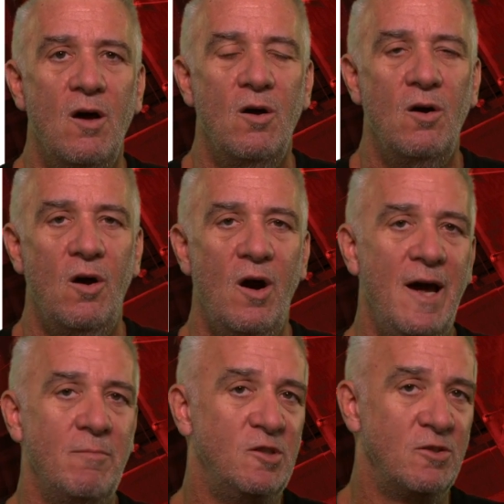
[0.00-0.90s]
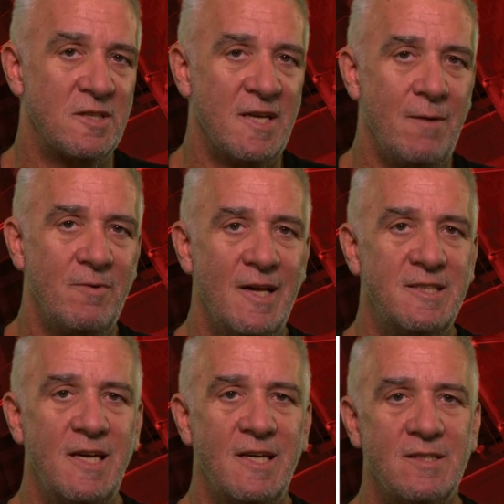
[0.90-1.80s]
All right, and we do the same with our
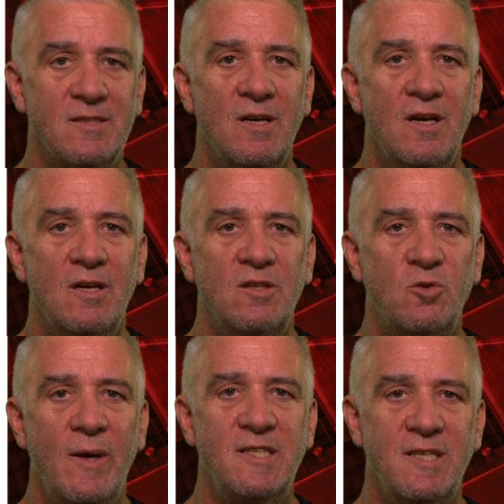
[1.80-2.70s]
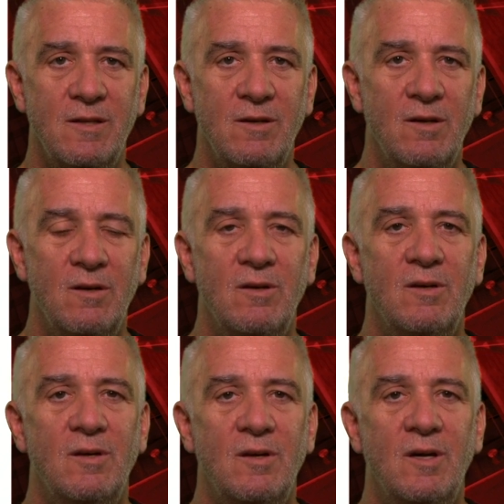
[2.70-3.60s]
teens. 20.
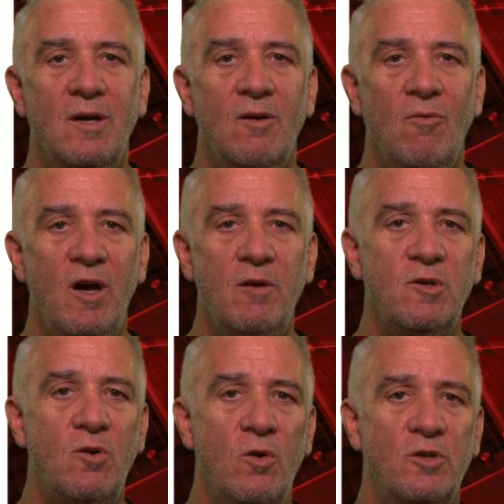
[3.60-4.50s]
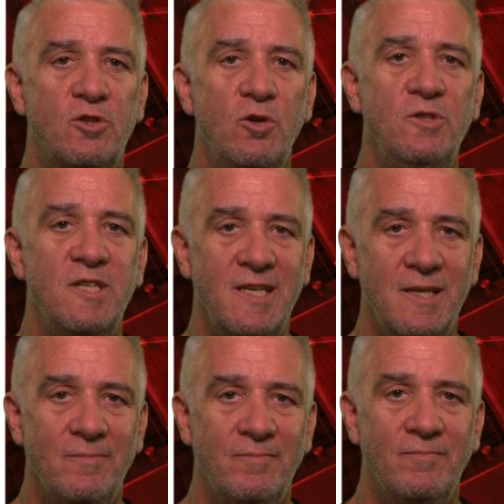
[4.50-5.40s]
Why don't we call it 2T
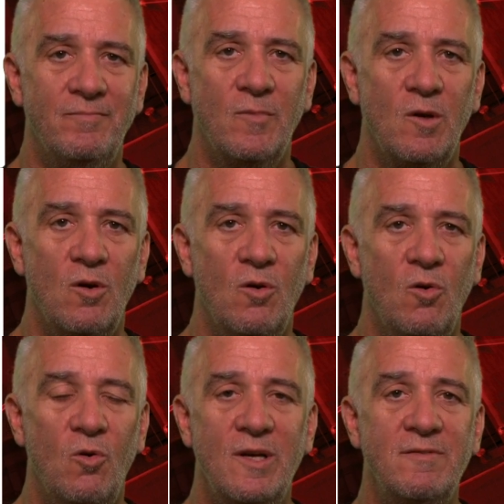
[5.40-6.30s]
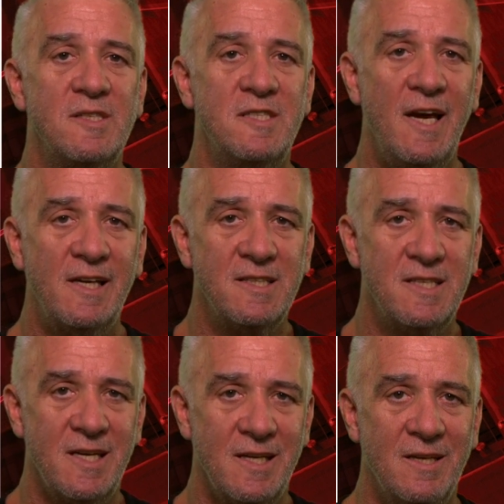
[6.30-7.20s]
or even
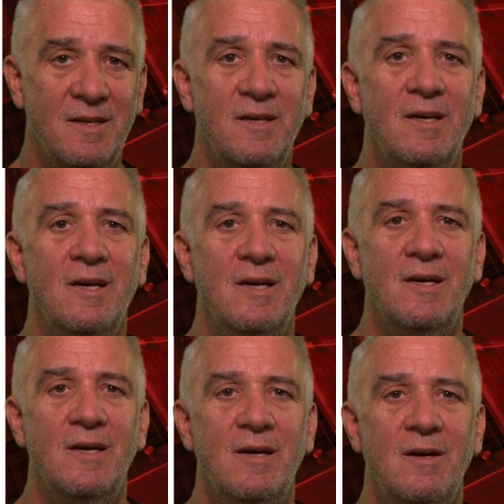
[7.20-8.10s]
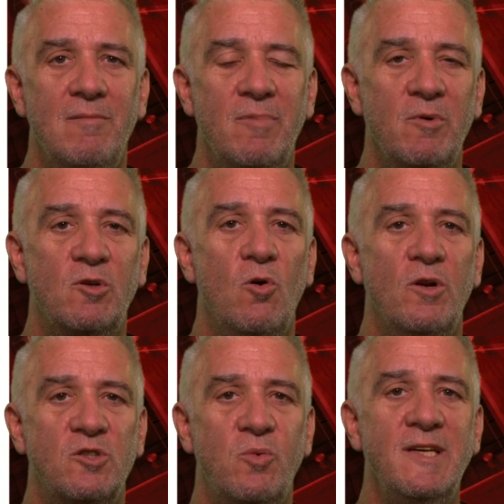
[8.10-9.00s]
2nd-T? But we call
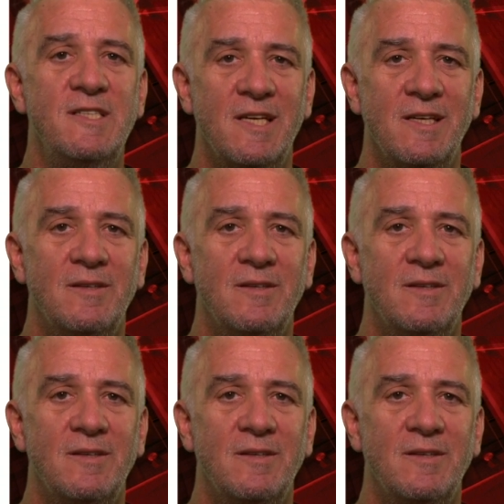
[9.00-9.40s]
it 20.